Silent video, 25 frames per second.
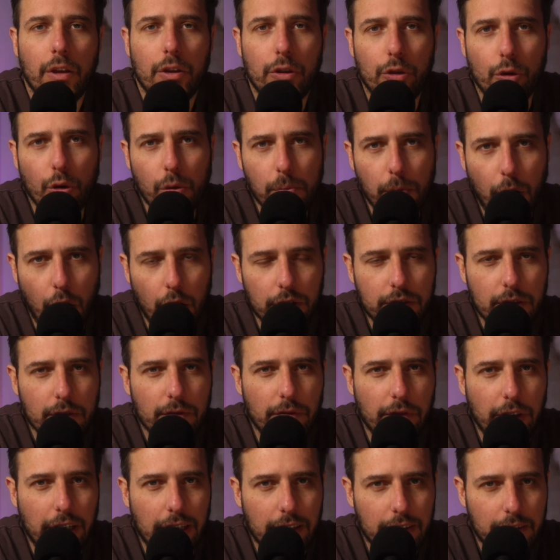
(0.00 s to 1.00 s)
Your Mars and
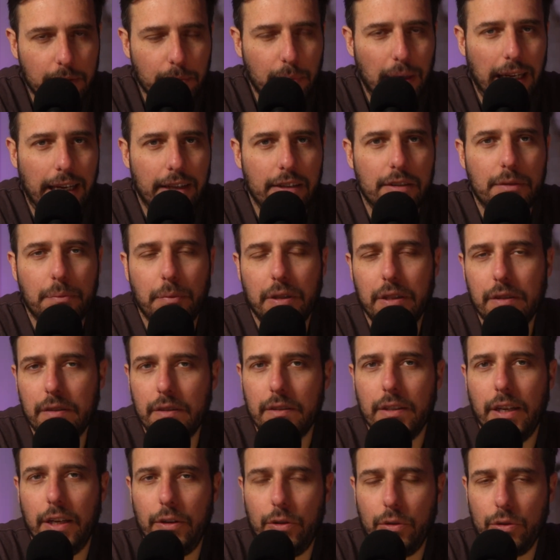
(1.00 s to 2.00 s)
Venus
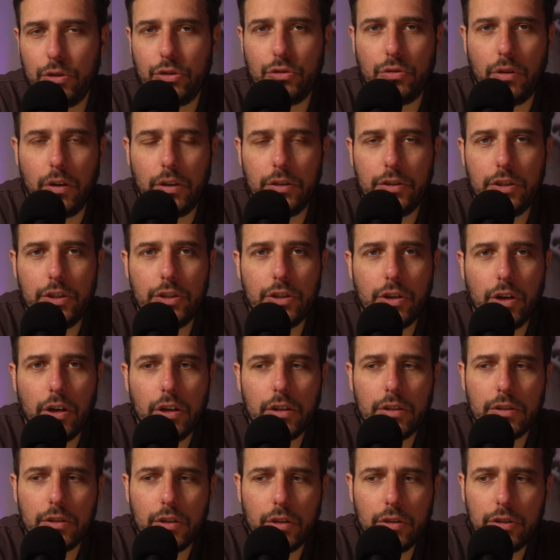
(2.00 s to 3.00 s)
placements in your astrology
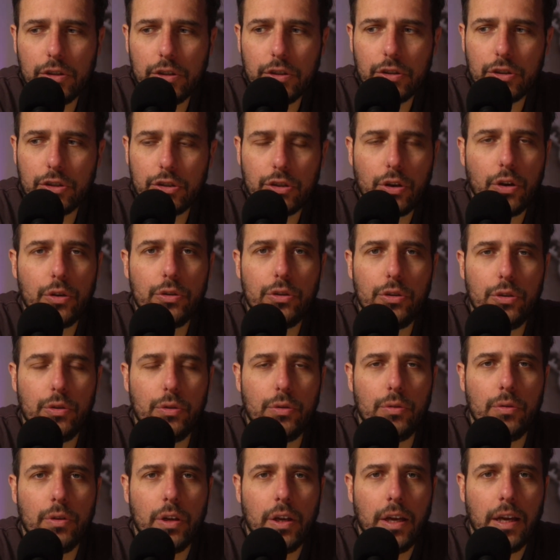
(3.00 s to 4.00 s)
chart don't just show
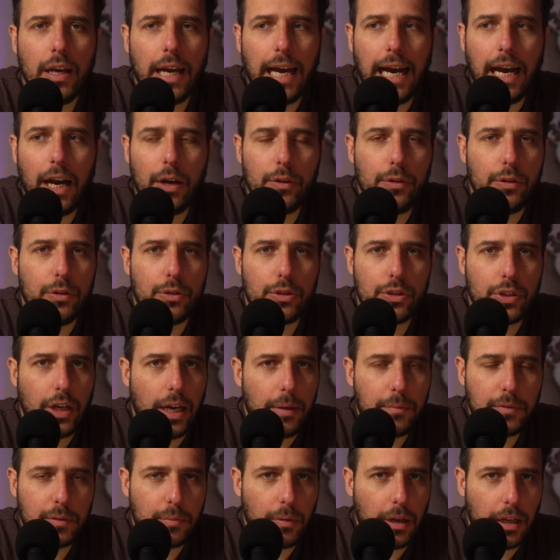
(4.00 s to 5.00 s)
you how you're
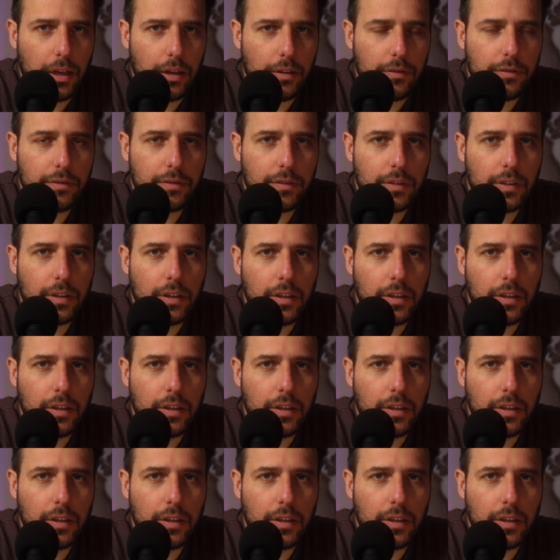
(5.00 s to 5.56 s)
shaped by love,